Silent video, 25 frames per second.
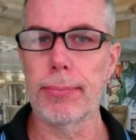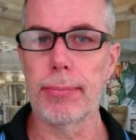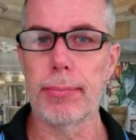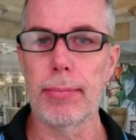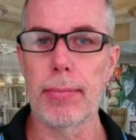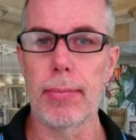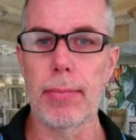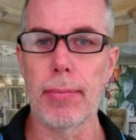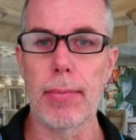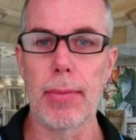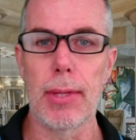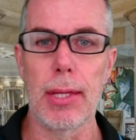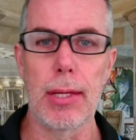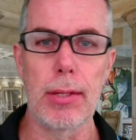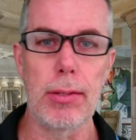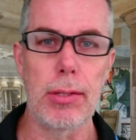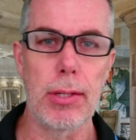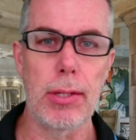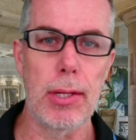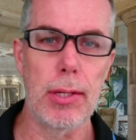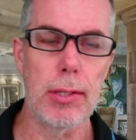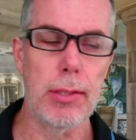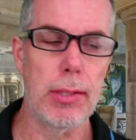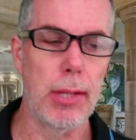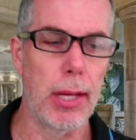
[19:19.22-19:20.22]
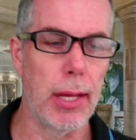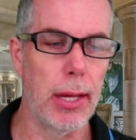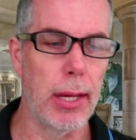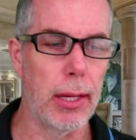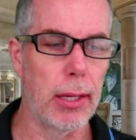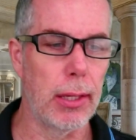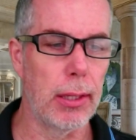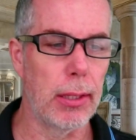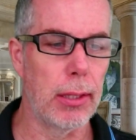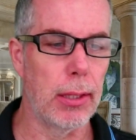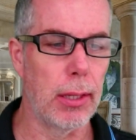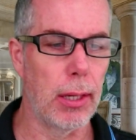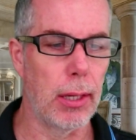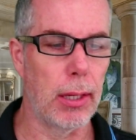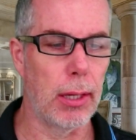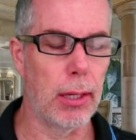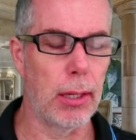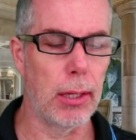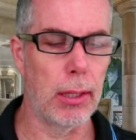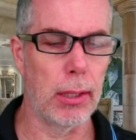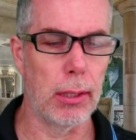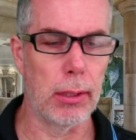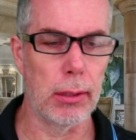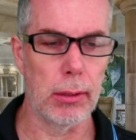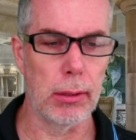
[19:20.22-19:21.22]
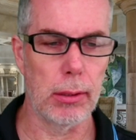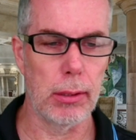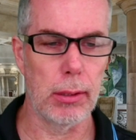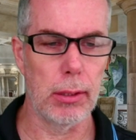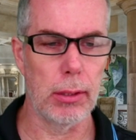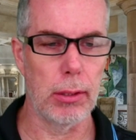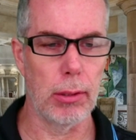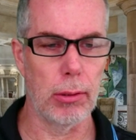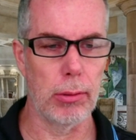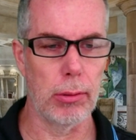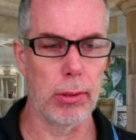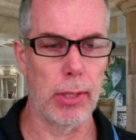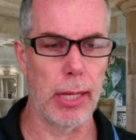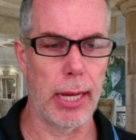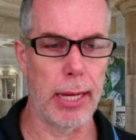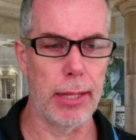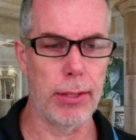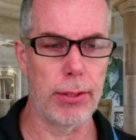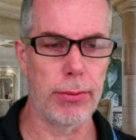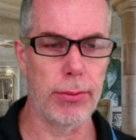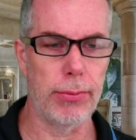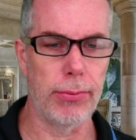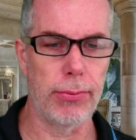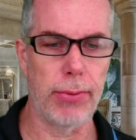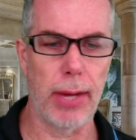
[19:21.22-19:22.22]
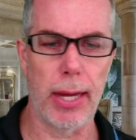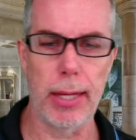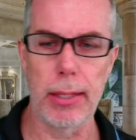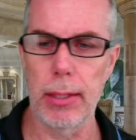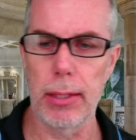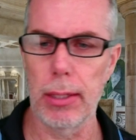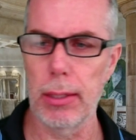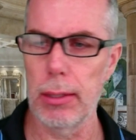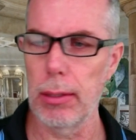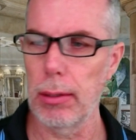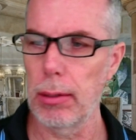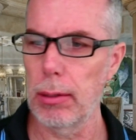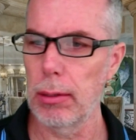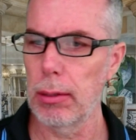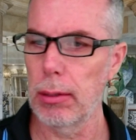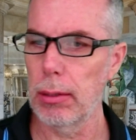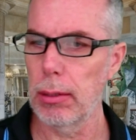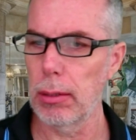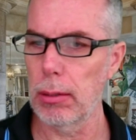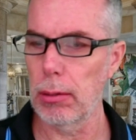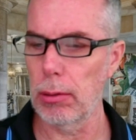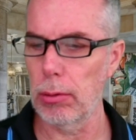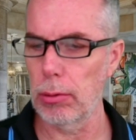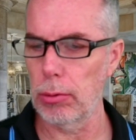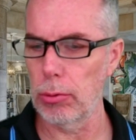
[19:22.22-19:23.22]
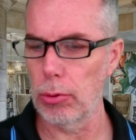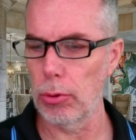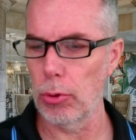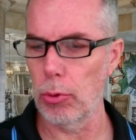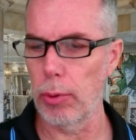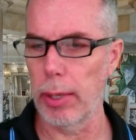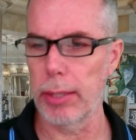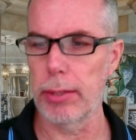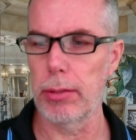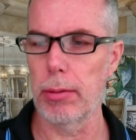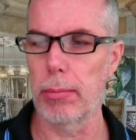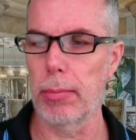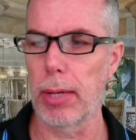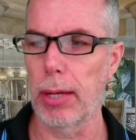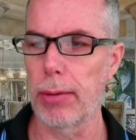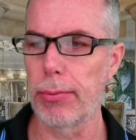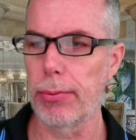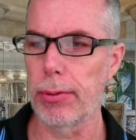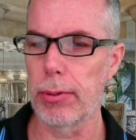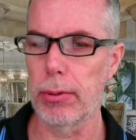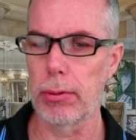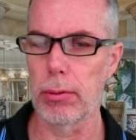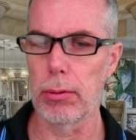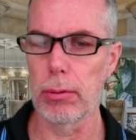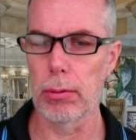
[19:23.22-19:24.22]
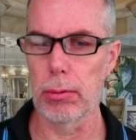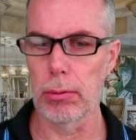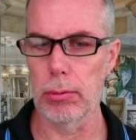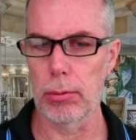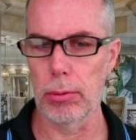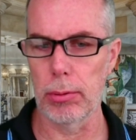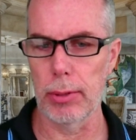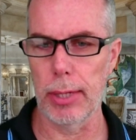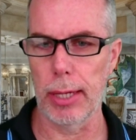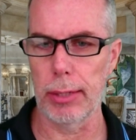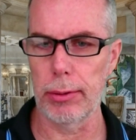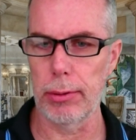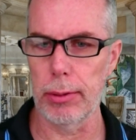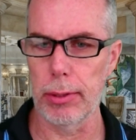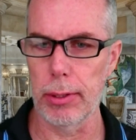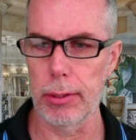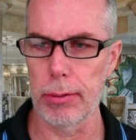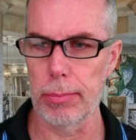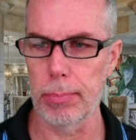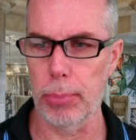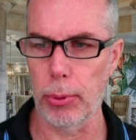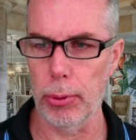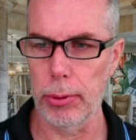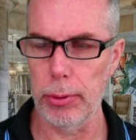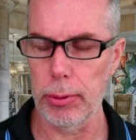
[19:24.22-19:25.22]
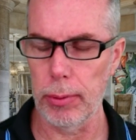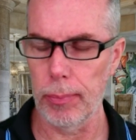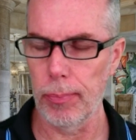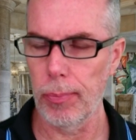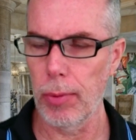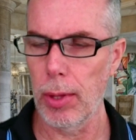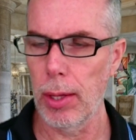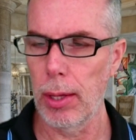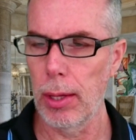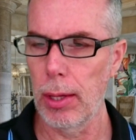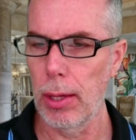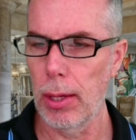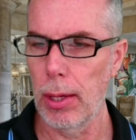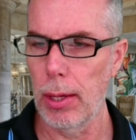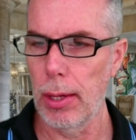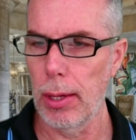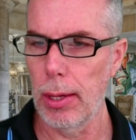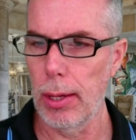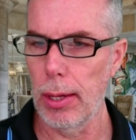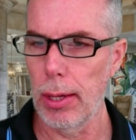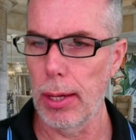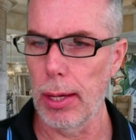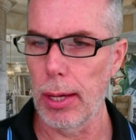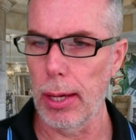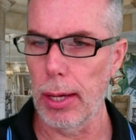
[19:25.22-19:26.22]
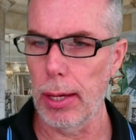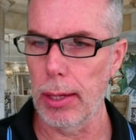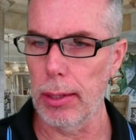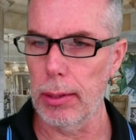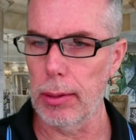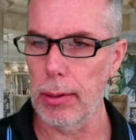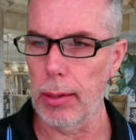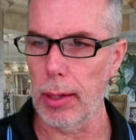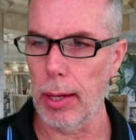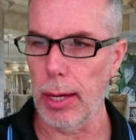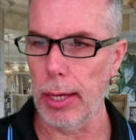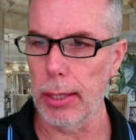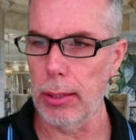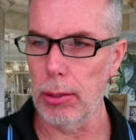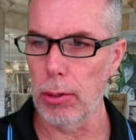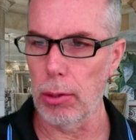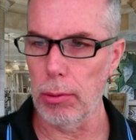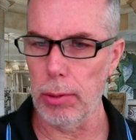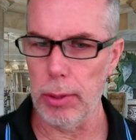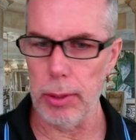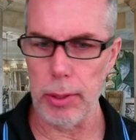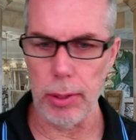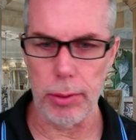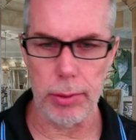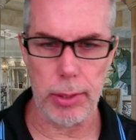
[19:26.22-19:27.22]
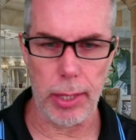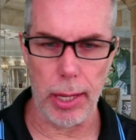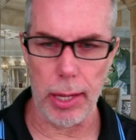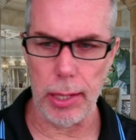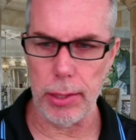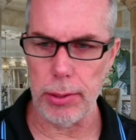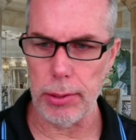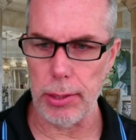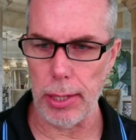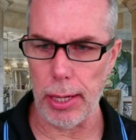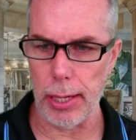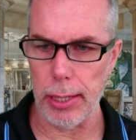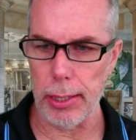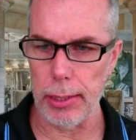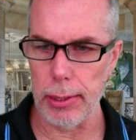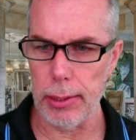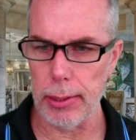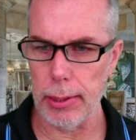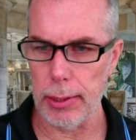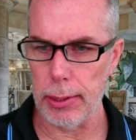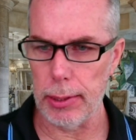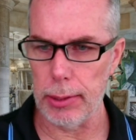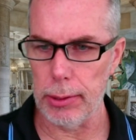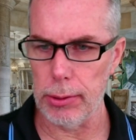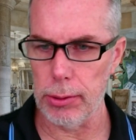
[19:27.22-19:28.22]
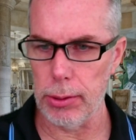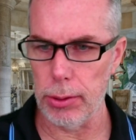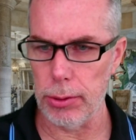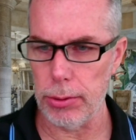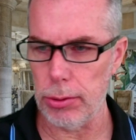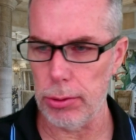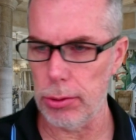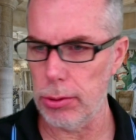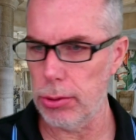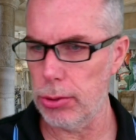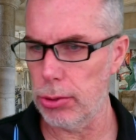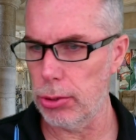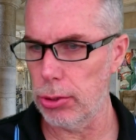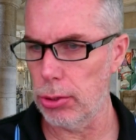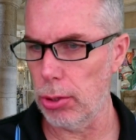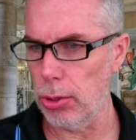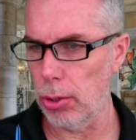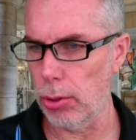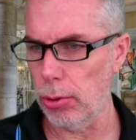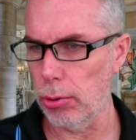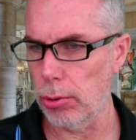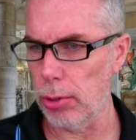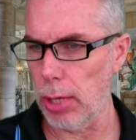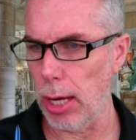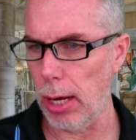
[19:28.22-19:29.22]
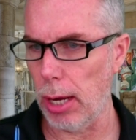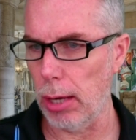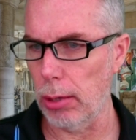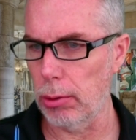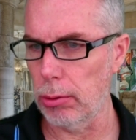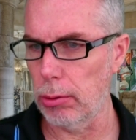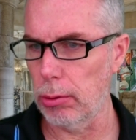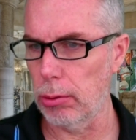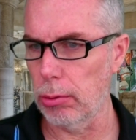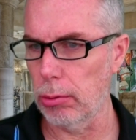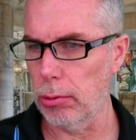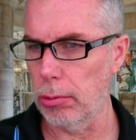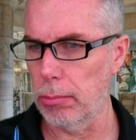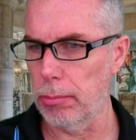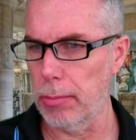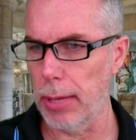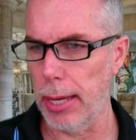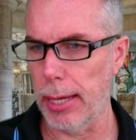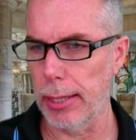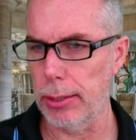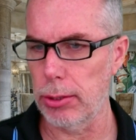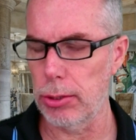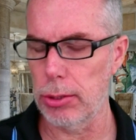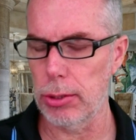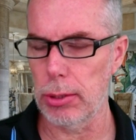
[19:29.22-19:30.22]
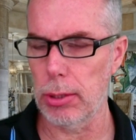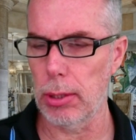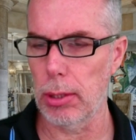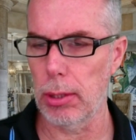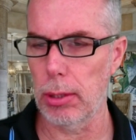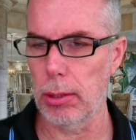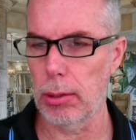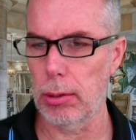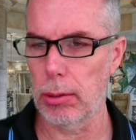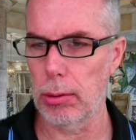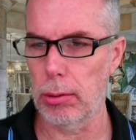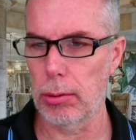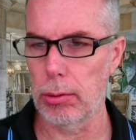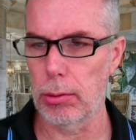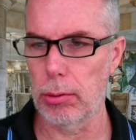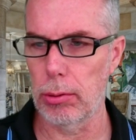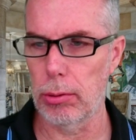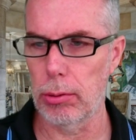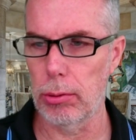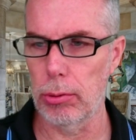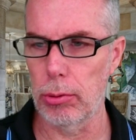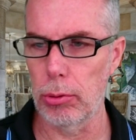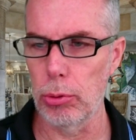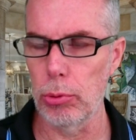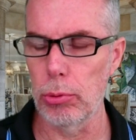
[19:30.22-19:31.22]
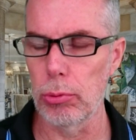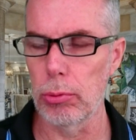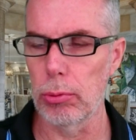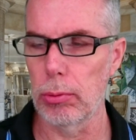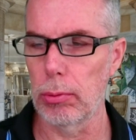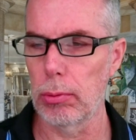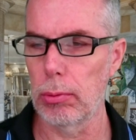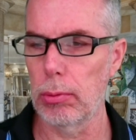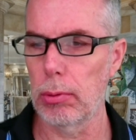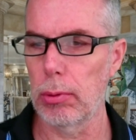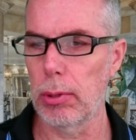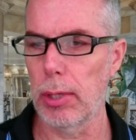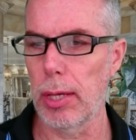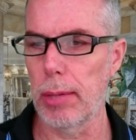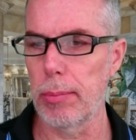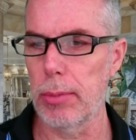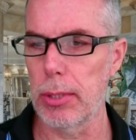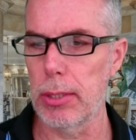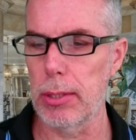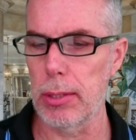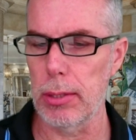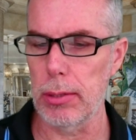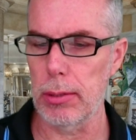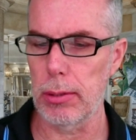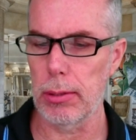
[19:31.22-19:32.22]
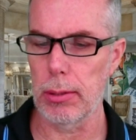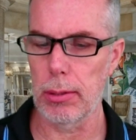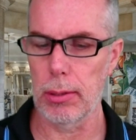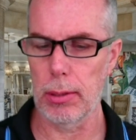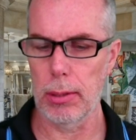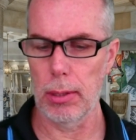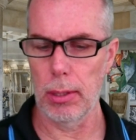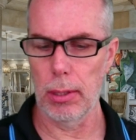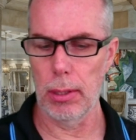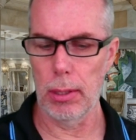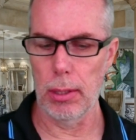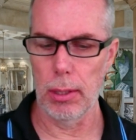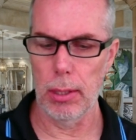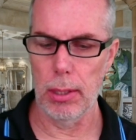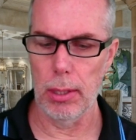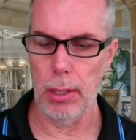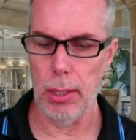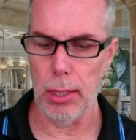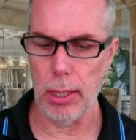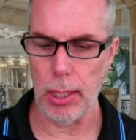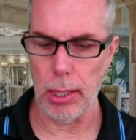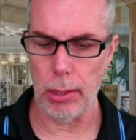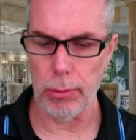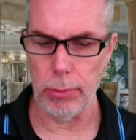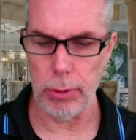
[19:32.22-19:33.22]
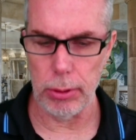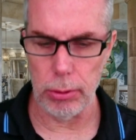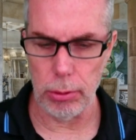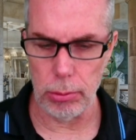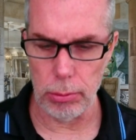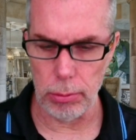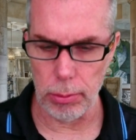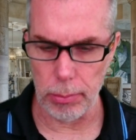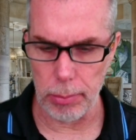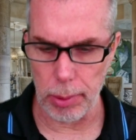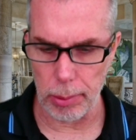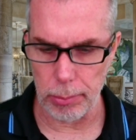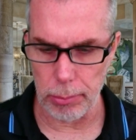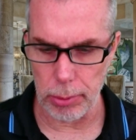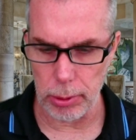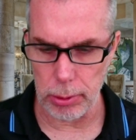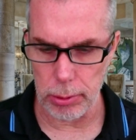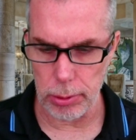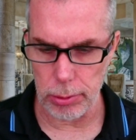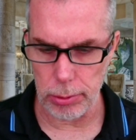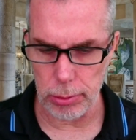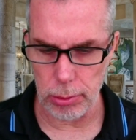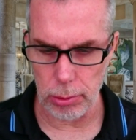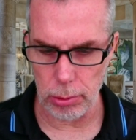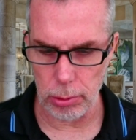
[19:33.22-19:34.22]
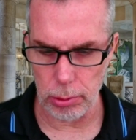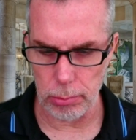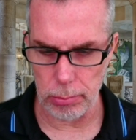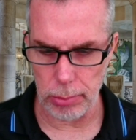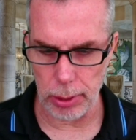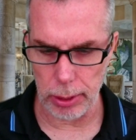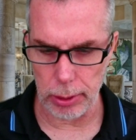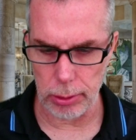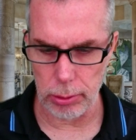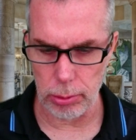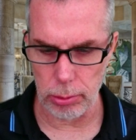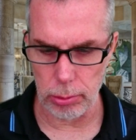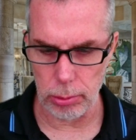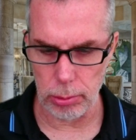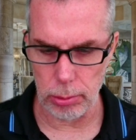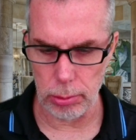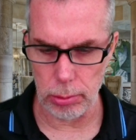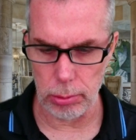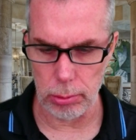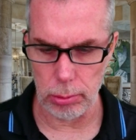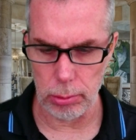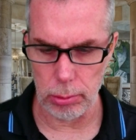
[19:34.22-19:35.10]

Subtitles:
this is a nice finding. It took quite some effort to get to this point. And I know in this case I just showed how to match two images. And we do remember, just going back to